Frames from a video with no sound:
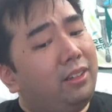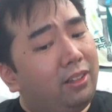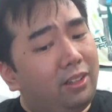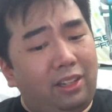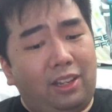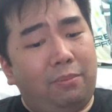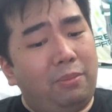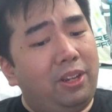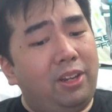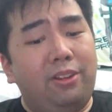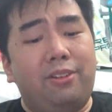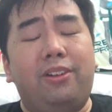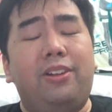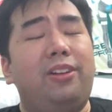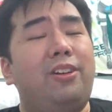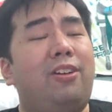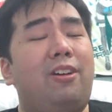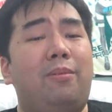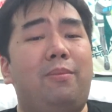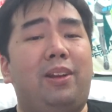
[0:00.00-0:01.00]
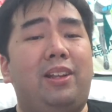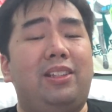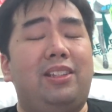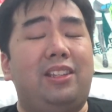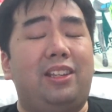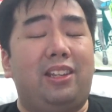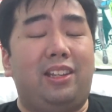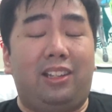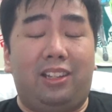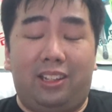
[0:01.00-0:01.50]
let me know in the
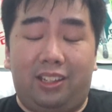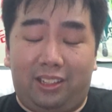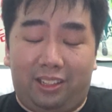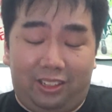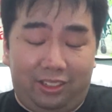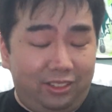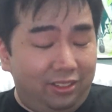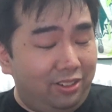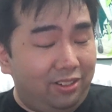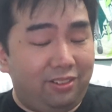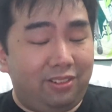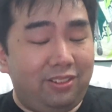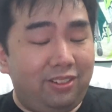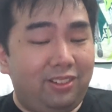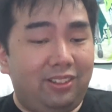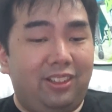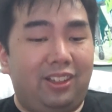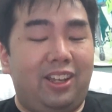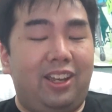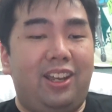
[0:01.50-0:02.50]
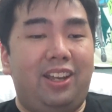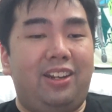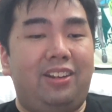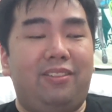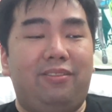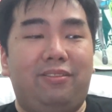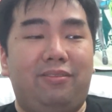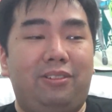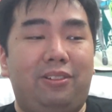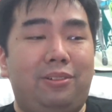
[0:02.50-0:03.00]
comments, you know,
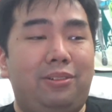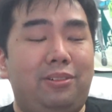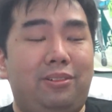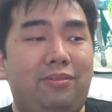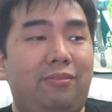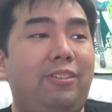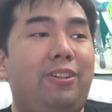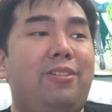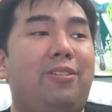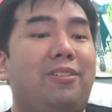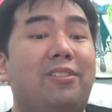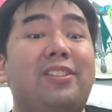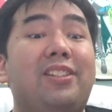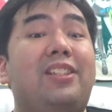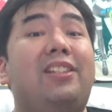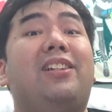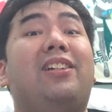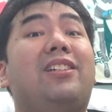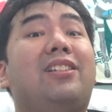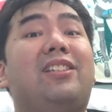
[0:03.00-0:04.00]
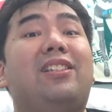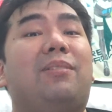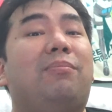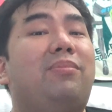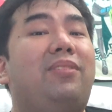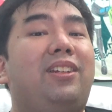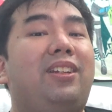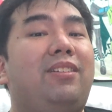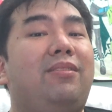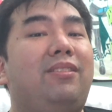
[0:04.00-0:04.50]
and we'll, we'll consider
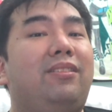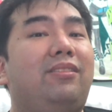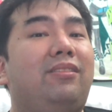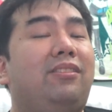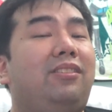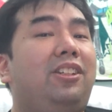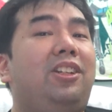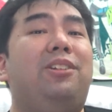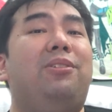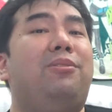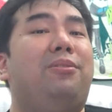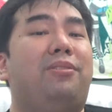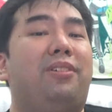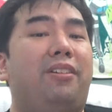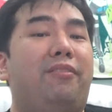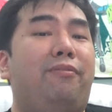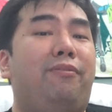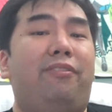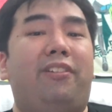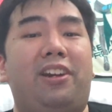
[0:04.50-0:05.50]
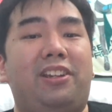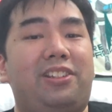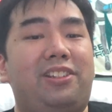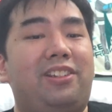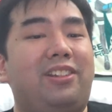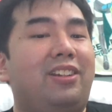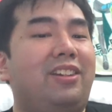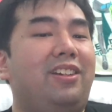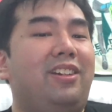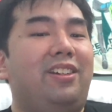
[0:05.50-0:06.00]
something new and
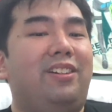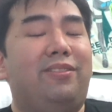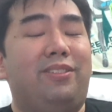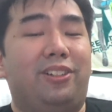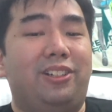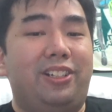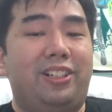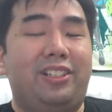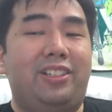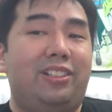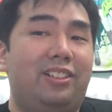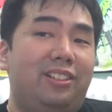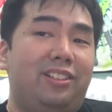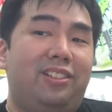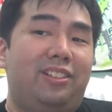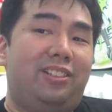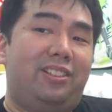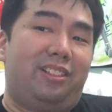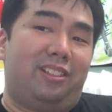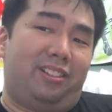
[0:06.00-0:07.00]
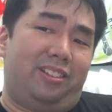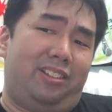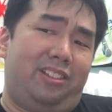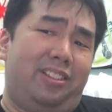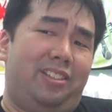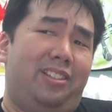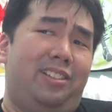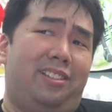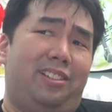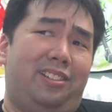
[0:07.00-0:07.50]
fresh for this
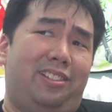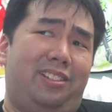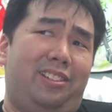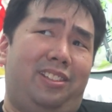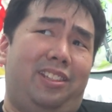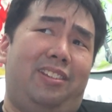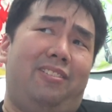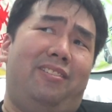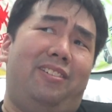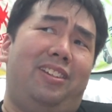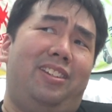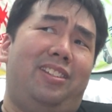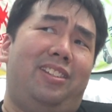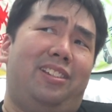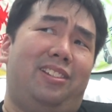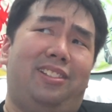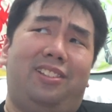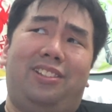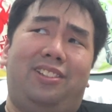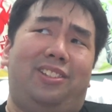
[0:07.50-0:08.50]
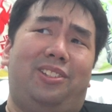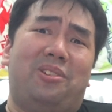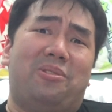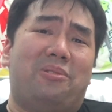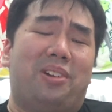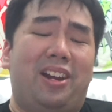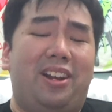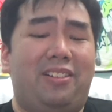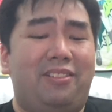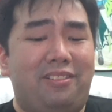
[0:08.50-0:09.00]
this series, this
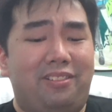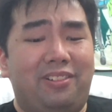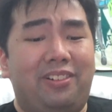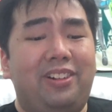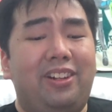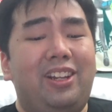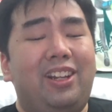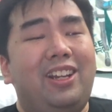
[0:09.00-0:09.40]
show, I don't know.